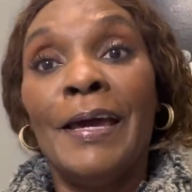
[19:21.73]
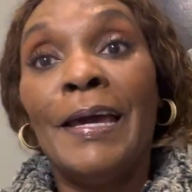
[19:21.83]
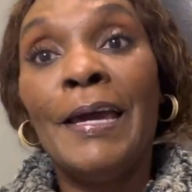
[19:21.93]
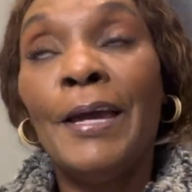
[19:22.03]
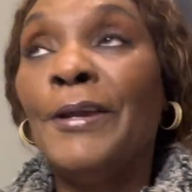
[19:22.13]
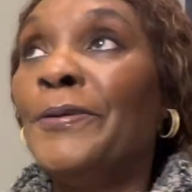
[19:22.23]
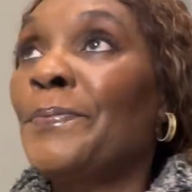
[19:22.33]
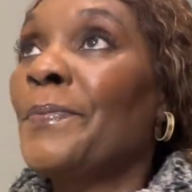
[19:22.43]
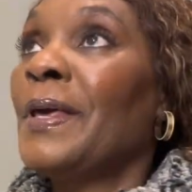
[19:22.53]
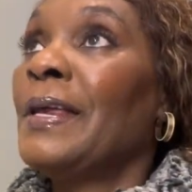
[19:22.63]

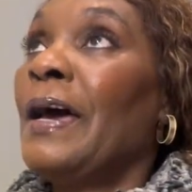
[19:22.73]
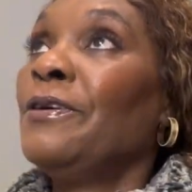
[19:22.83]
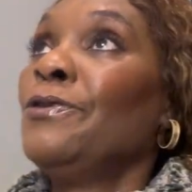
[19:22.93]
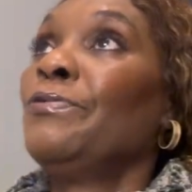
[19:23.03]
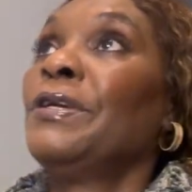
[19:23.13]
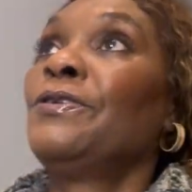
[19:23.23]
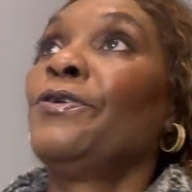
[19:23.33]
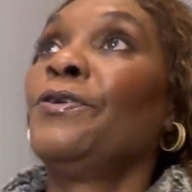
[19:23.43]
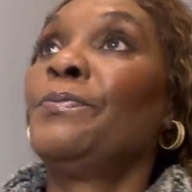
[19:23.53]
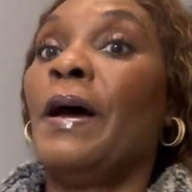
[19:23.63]
He died on
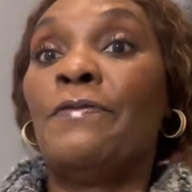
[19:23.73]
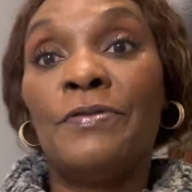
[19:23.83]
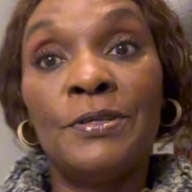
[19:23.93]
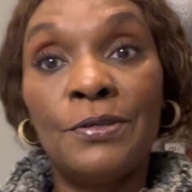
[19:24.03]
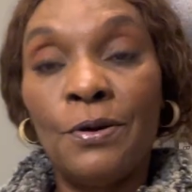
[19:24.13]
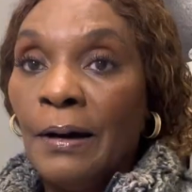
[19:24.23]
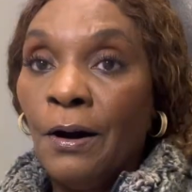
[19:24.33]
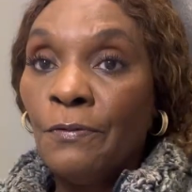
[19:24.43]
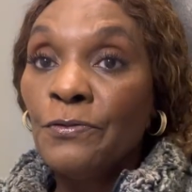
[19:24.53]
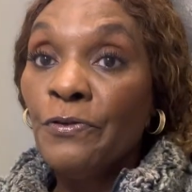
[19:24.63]
23rd. By 1st
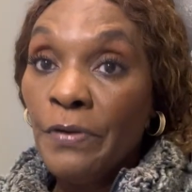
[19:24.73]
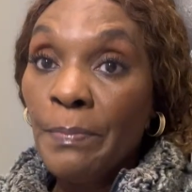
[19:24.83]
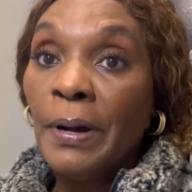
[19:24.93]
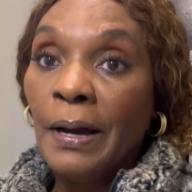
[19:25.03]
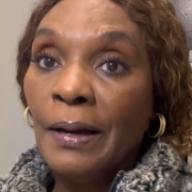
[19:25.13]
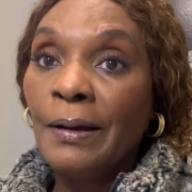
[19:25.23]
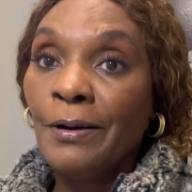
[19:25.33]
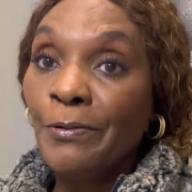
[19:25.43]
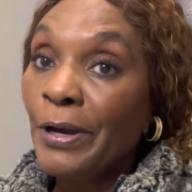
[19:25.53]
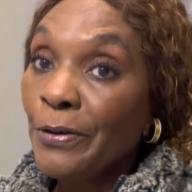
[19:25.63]
of November,
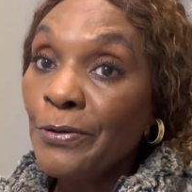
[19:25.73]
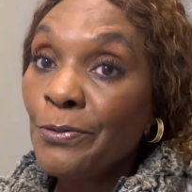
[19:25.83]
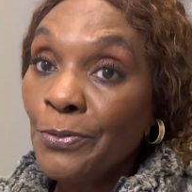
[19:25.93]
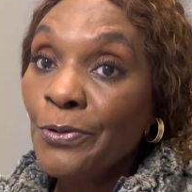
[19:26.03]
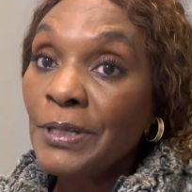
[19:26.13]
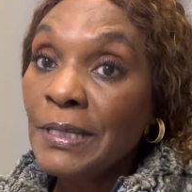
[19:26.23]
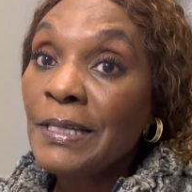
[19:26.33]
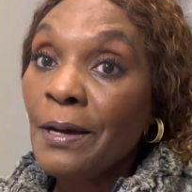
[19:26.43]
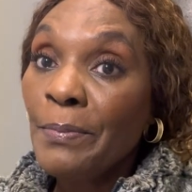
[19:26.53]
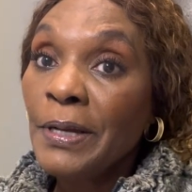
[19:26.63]
we were going to do his
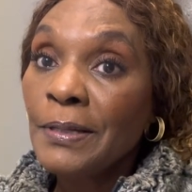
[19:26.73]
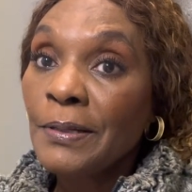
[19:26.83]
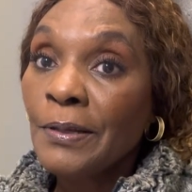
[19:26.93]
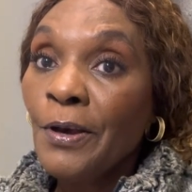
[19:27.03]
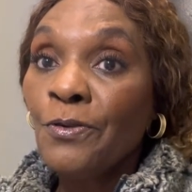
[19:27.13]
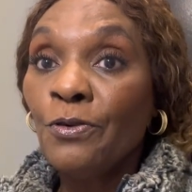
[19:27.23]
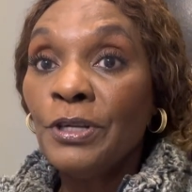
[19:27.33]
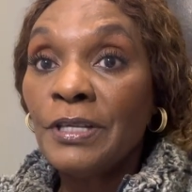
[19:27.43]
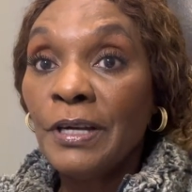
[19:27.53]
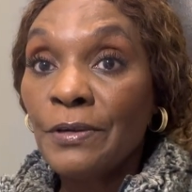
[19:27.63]
interment. So on the
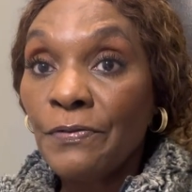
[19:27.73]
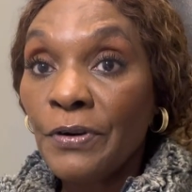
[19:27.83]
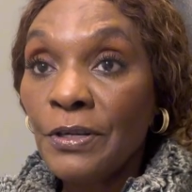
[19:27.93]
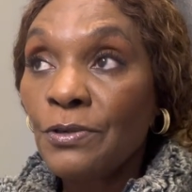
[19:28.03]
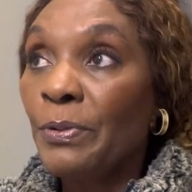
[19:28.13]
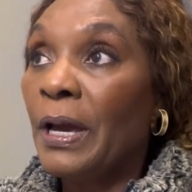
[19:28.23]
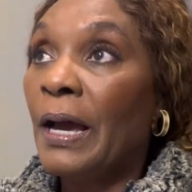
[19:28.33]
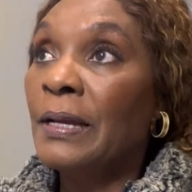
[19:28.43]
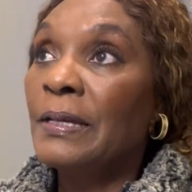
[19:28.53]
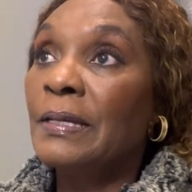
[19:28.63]
31st, we
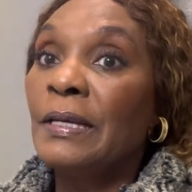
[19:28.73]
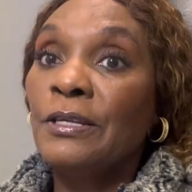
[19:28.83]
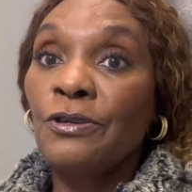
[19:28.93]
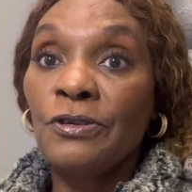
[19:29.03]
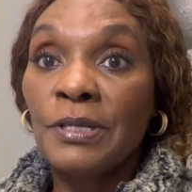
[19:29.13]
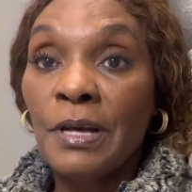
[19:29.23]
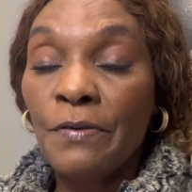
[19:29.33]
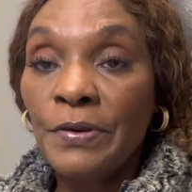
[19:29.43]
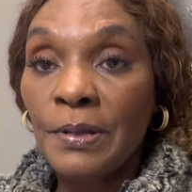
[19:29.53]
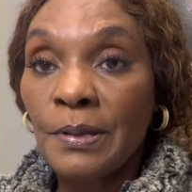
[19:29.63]
had the church
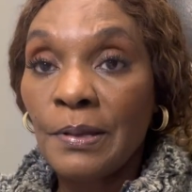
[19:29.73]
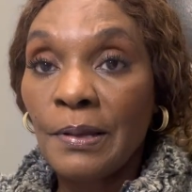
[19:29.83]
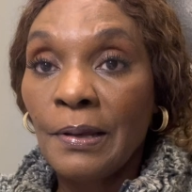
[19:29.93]
service,